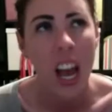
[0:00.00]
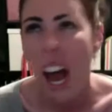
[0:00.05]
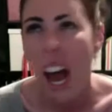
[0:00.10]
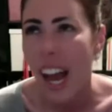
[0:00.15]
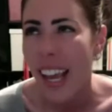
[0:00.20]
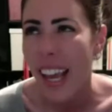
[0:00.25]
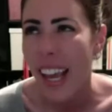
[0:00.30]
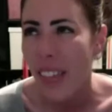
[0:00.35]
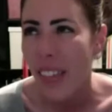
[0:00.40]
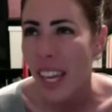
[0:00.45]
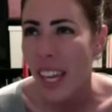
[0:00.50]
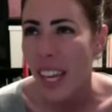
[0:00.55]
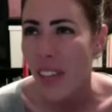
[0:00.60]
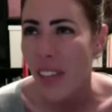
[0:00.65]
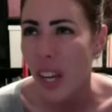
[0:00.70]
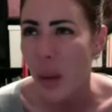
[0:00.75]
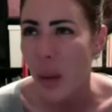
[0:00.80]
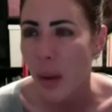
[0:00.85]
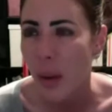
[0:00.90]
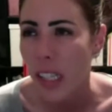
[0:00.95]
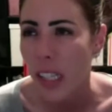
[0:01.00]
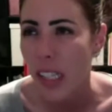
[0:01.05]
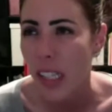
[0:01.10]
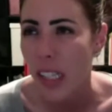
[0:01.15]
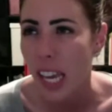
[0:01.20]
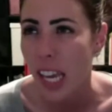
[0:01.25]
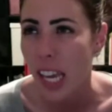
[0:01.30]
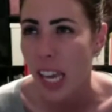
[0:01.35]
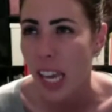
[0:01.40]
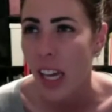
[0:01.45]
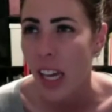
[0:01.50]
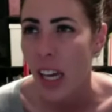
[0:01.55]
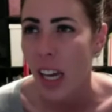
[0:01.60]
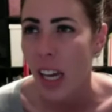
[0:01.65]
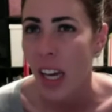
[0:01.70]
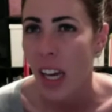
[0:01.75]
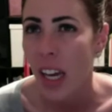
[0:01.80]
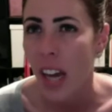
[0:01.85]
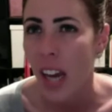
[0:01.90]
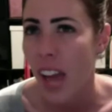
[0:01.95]
I can't think of anyone else. Like,
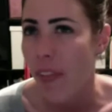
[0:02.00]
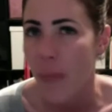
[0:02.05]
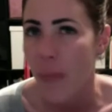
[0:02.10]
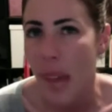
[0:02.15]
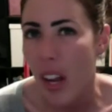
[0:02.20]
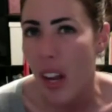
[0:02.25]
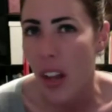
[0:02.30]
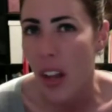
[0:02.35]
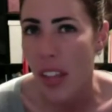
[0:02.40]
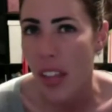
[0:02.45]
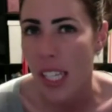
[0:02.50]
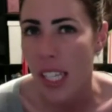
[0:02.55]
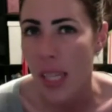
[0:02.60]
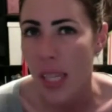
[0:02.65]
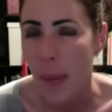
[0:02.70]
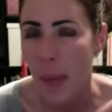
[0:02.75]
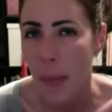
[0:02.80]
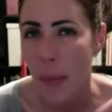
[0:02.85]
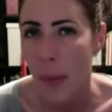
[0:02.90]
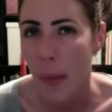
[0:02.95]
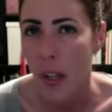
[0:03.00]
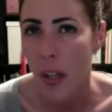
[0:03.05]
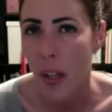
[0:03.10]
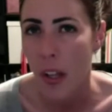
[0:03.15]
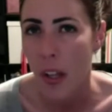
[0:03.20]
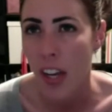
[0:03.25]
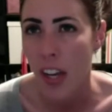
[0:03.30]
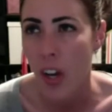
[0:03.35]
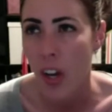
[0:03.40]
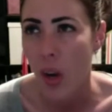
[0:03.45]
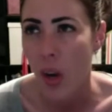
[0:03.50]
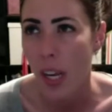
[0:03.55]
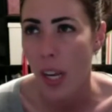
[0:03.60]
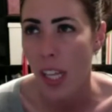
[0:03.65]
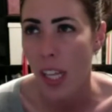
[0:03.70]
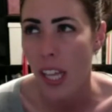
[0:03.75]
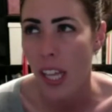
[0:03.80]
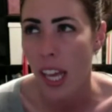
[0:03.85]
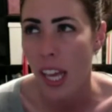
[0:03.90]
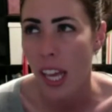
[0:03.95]
I've met all these people, and nobody
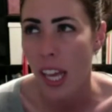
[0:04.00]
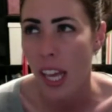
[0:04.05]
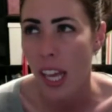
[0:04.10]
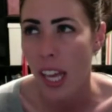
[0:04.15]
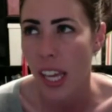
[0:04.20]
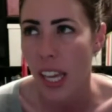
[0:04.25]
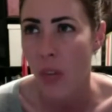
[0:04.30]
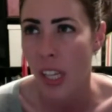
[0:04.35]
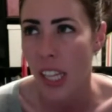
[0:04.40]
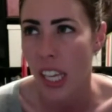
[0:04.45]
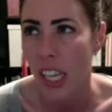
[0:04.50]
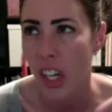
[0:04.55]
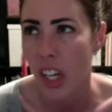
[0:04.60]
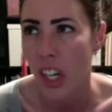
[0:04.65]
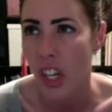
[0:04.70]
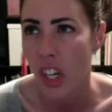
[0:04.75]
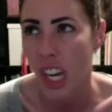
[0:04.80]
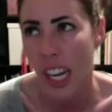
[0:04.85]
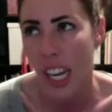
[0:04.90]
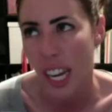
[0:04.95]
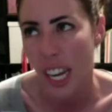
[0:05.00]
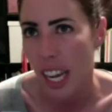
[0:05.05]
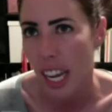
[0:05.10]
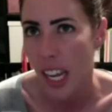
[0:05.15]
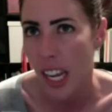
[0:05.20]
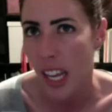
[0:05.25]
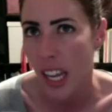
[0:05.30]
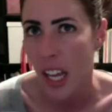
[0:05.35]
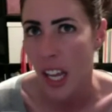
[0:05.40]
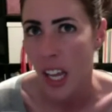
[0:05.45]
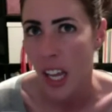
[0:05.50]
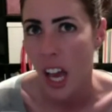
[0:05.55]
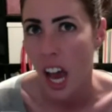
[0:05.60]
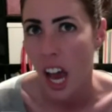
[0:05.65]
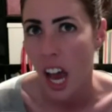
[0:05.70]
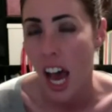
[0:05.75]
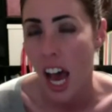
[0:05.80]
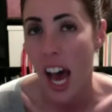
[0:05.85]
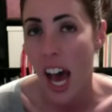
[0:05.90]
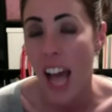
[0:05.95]
like is really shitty.
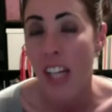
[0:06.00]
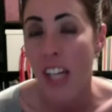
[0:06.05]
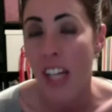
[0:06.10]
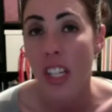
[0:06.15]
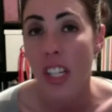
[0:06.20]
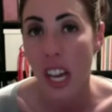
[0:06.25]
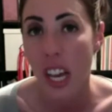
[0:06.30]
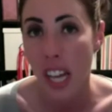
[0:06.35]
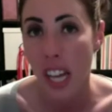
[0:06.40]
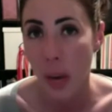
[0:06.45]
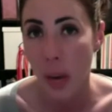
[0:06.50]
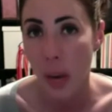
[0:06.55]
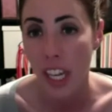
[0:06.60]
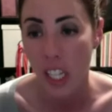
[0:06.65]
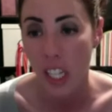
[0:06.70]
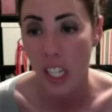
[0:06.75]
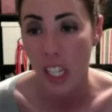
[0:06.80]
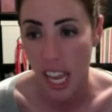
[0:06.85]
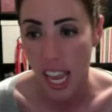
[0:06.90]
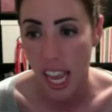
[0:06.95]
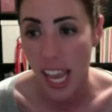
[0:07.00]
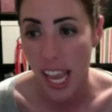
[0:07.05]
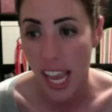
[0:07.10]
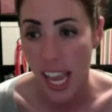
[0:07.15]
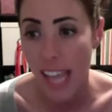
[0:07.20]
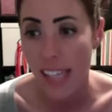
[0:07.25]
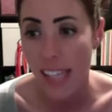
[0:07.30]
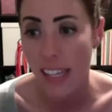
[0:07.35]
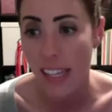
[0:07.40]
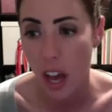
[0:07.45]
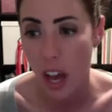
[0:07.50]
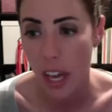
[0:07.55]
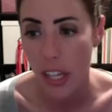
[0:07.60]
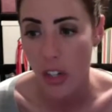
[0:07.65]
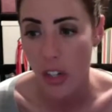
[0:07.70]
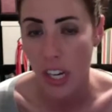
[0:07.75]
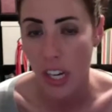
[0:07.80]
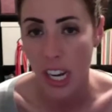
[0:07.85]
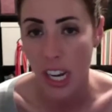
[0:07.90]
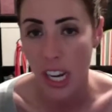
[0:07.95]
I just hung out with like Jace and
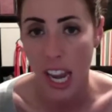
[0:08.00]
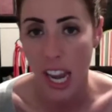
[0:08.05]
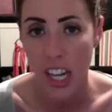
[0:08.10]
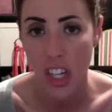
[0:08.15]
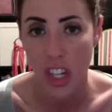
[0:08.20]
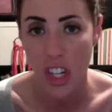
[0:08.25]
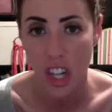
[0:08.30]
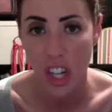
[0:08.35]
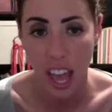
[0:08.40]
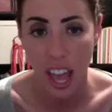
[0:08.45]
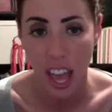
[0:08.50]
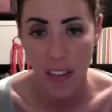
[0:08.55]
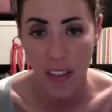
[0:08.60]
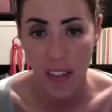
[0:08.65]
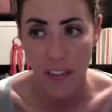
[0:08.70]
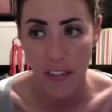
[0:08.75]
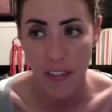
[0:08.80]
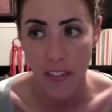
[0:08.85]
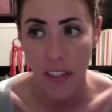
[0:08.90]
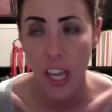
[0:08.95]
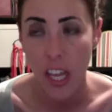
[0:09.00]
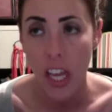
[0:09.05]
Audrey and Jeff.